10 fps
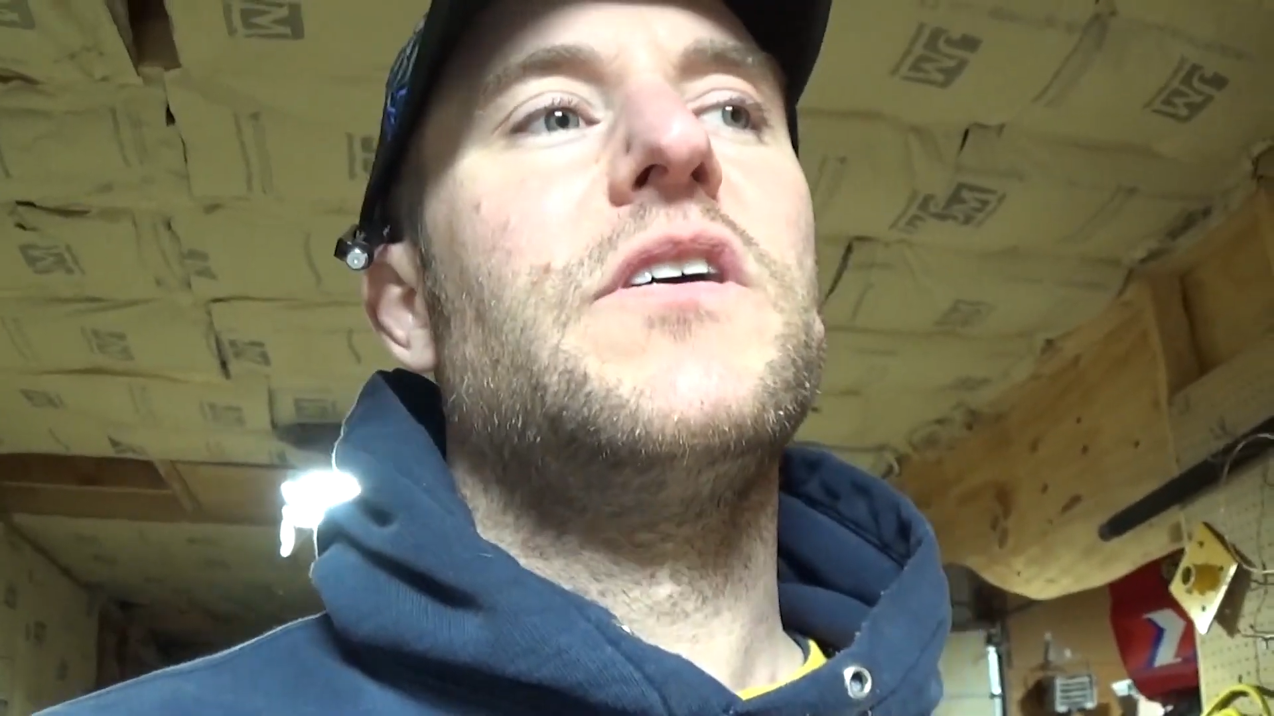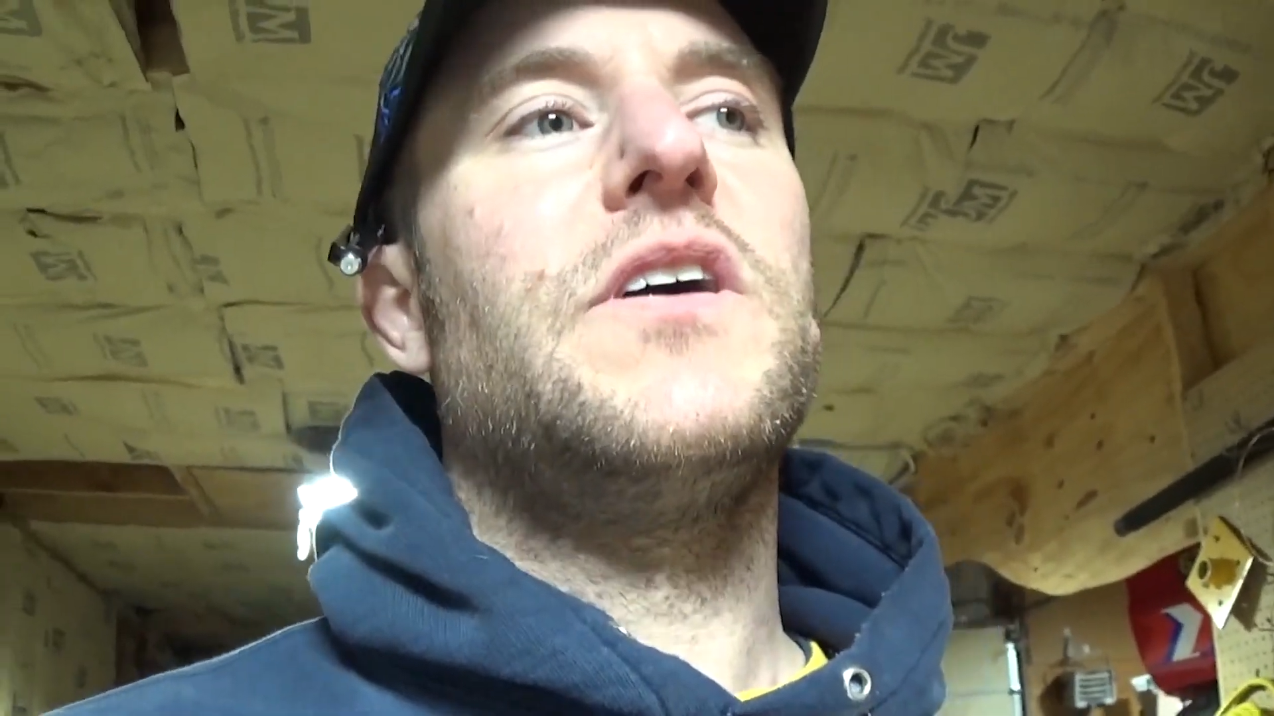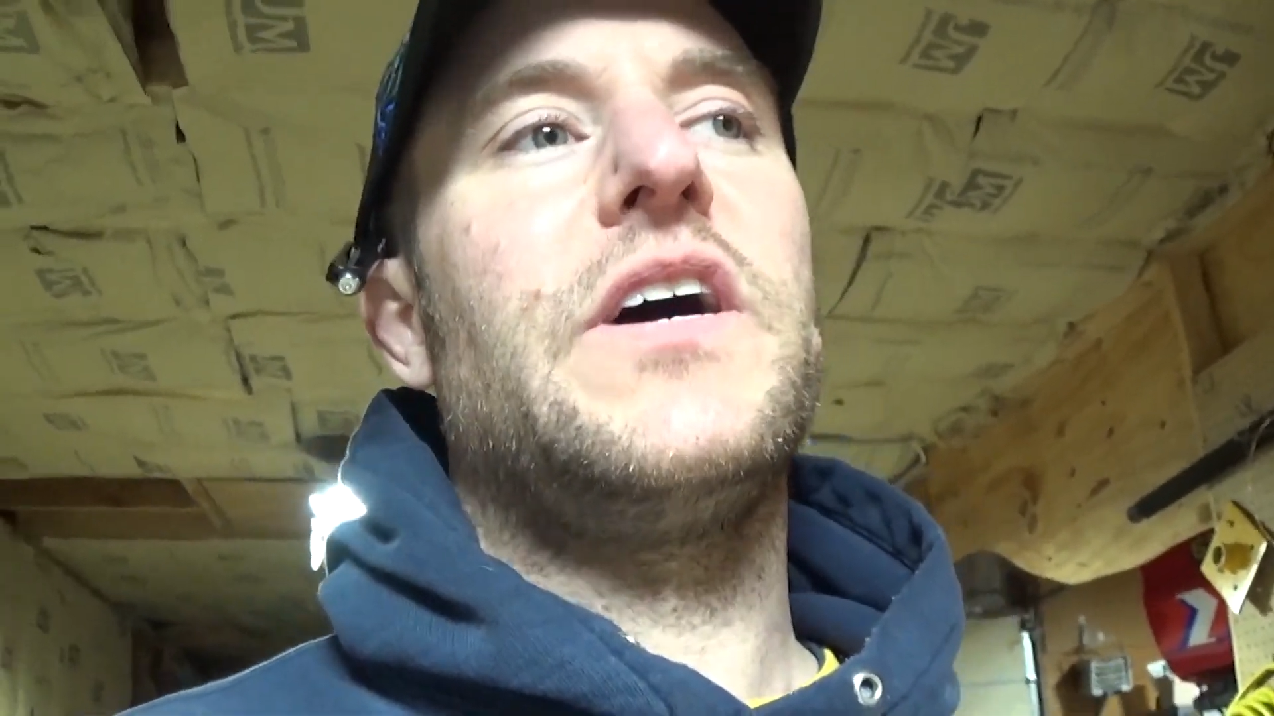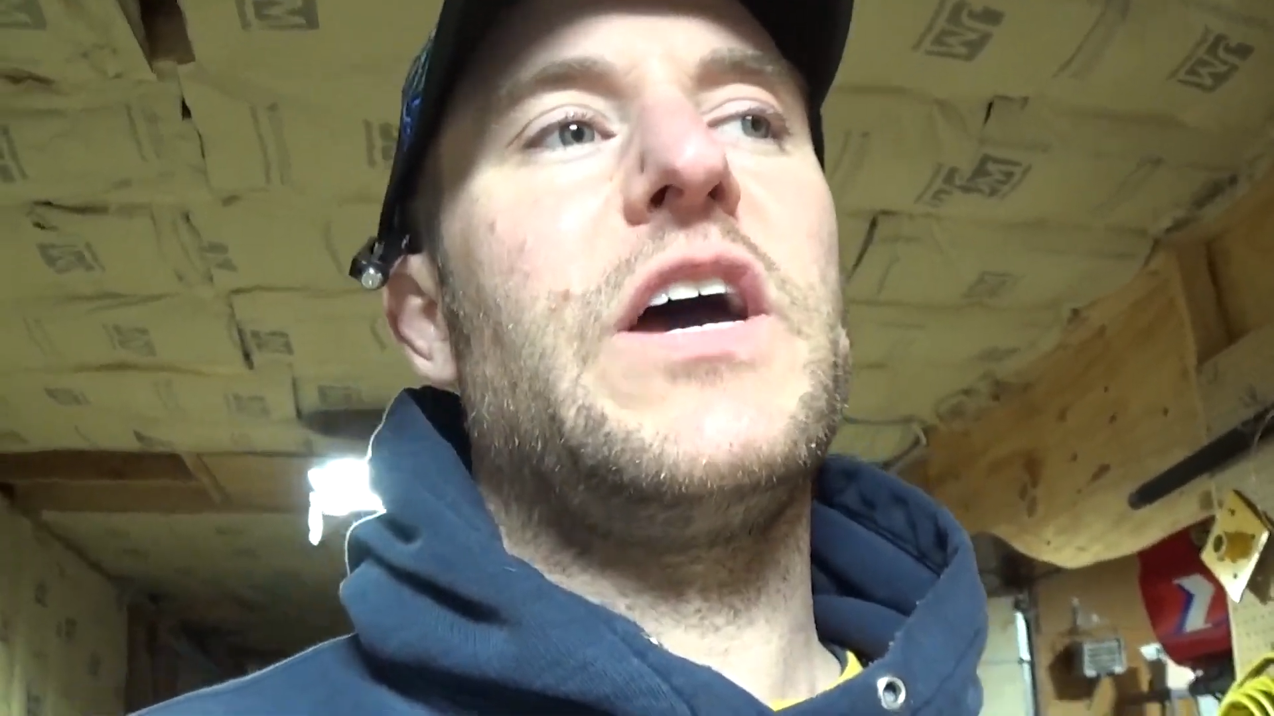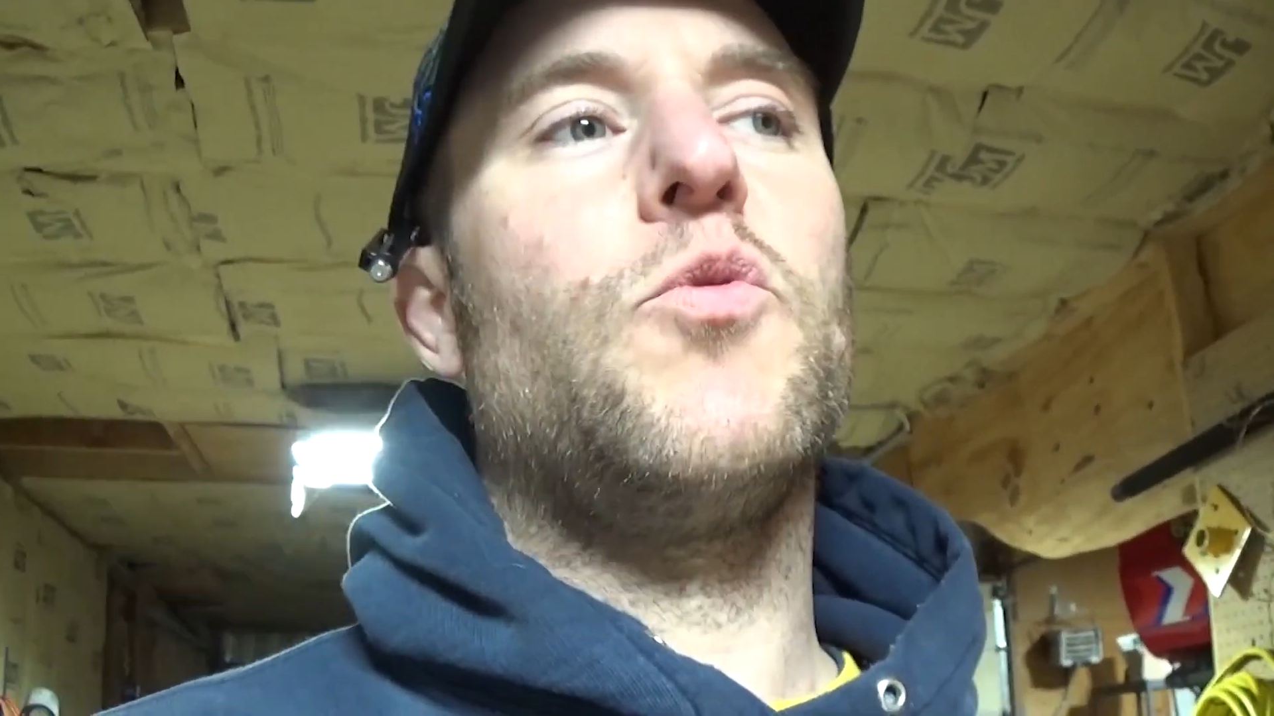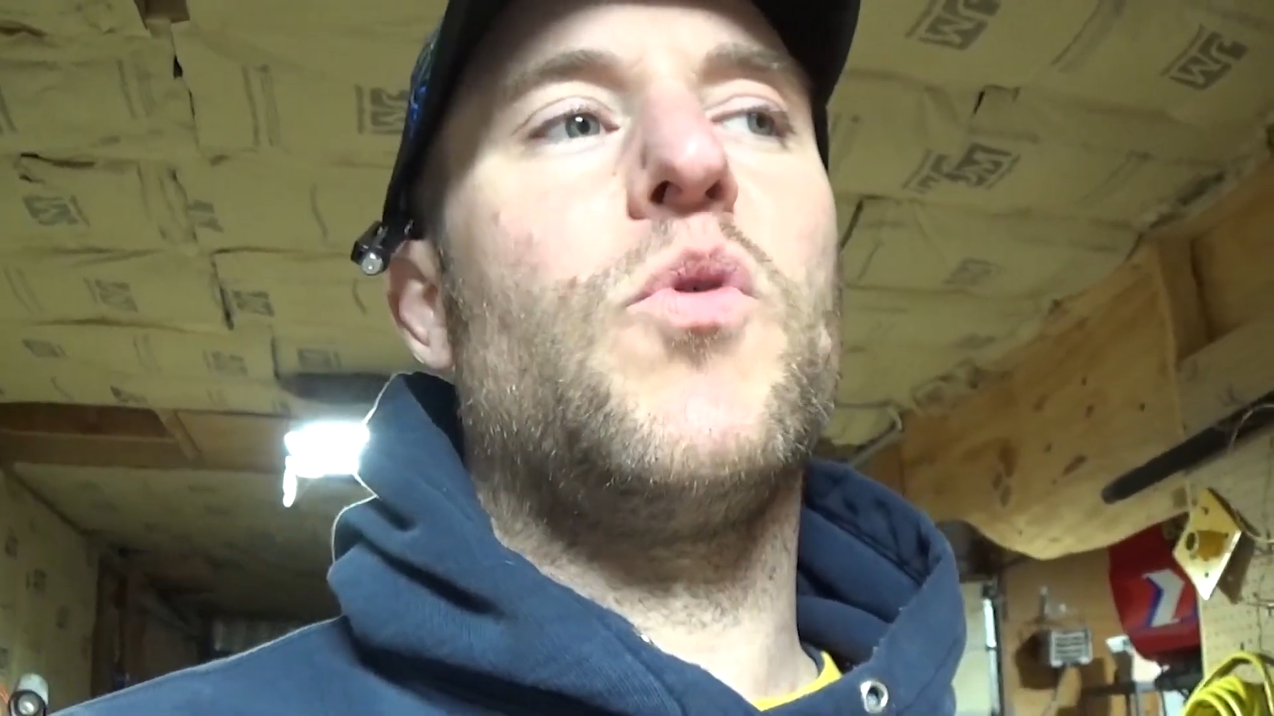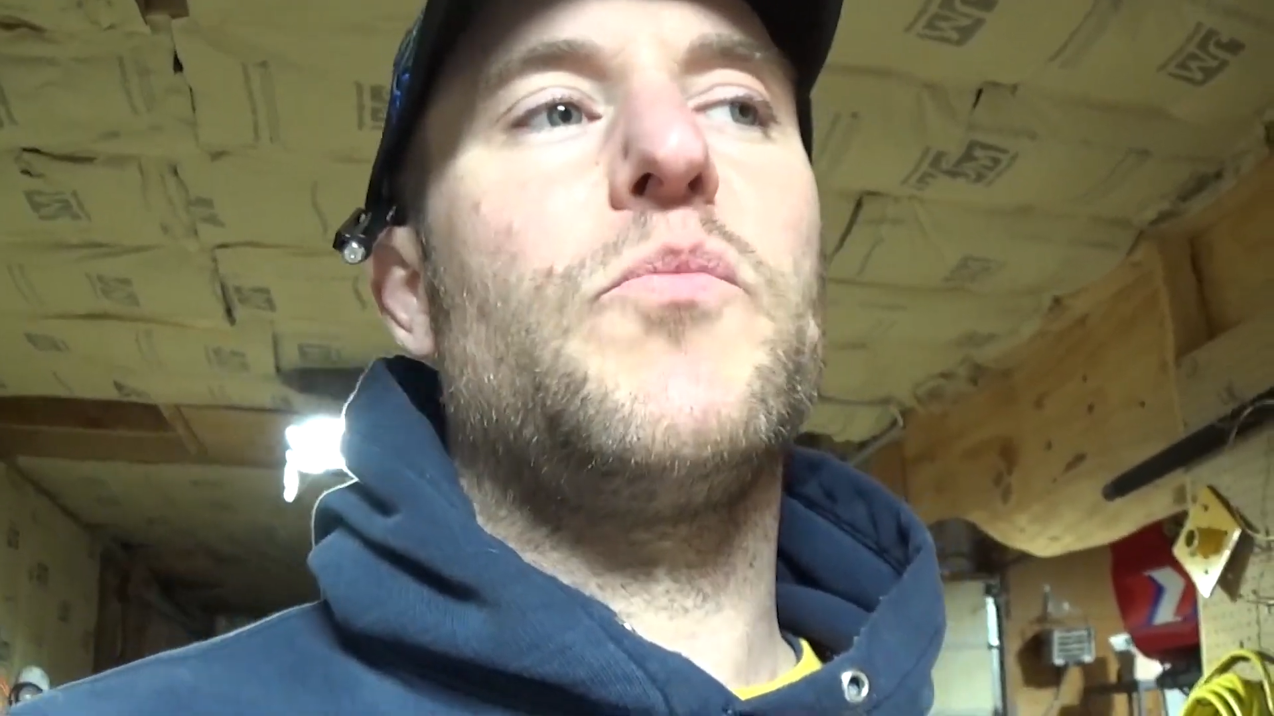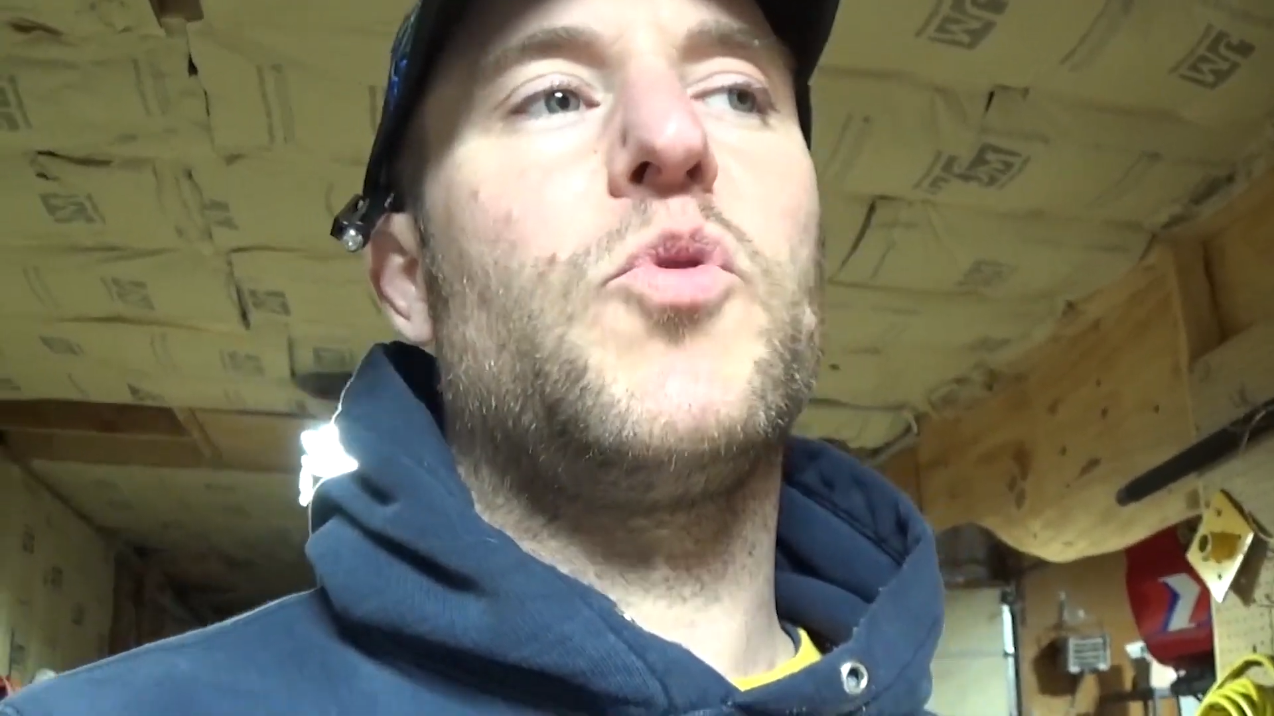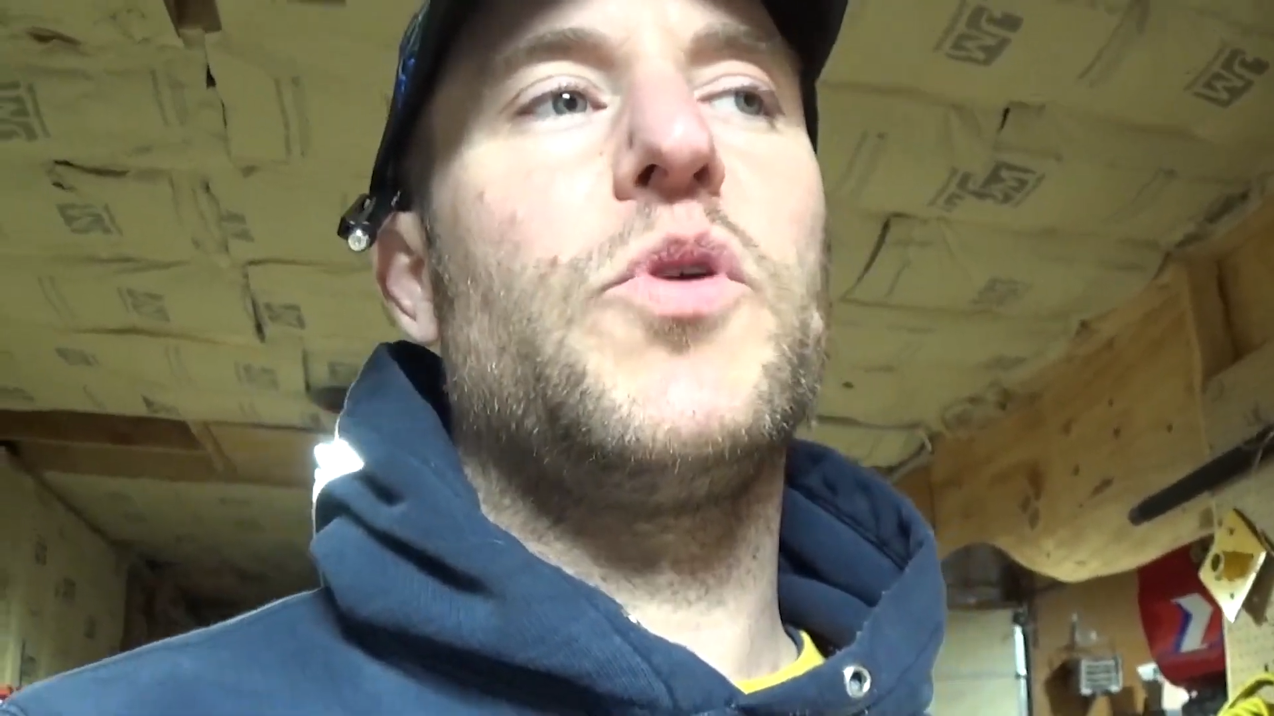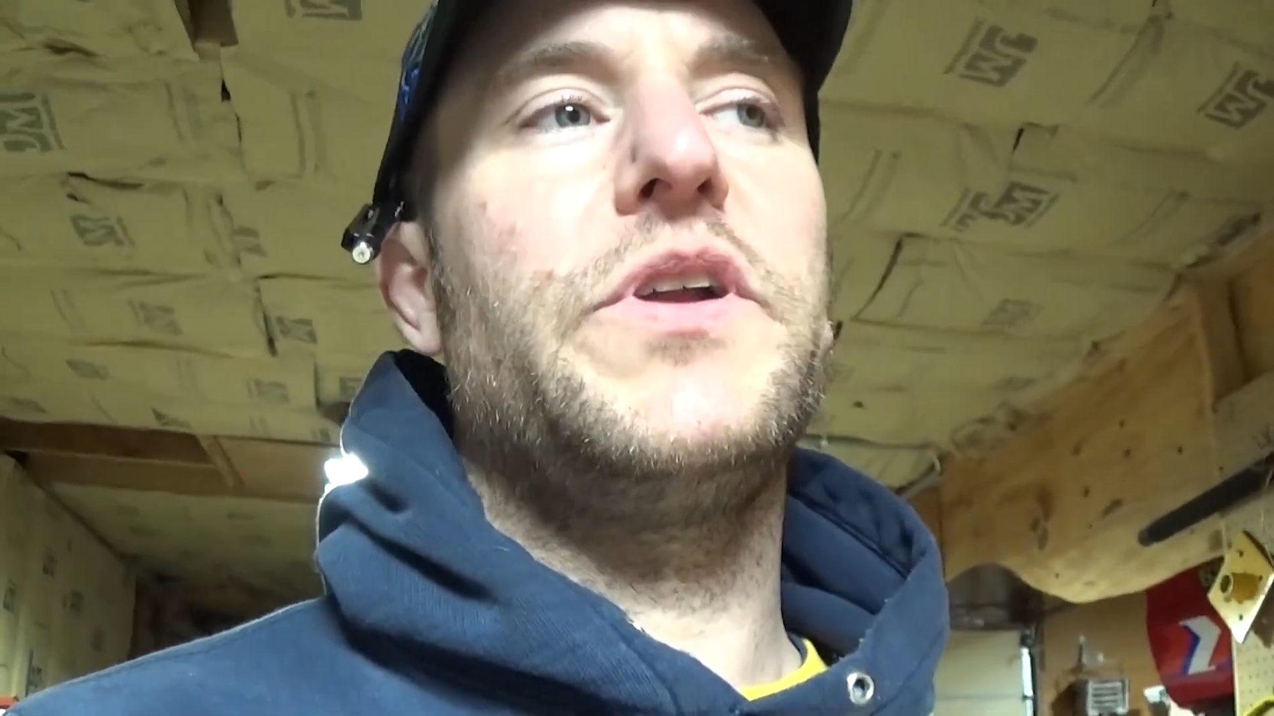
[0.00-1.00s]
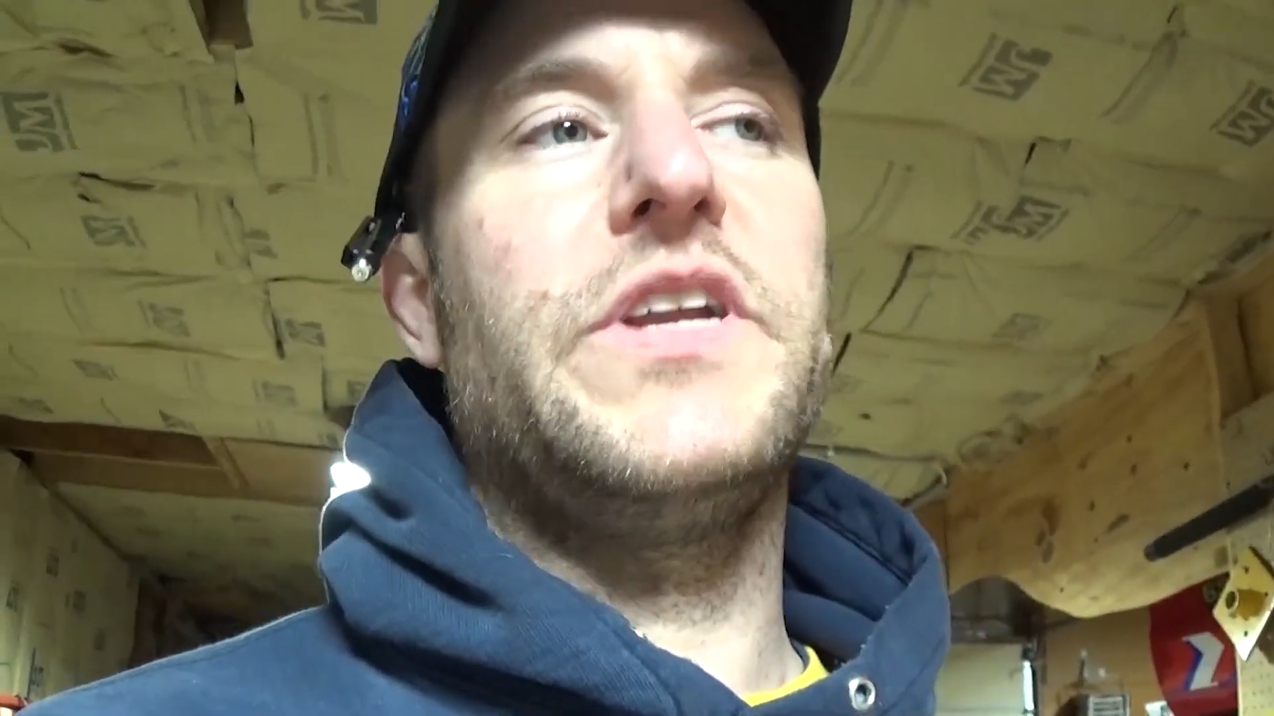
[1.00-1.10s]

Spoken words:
at one point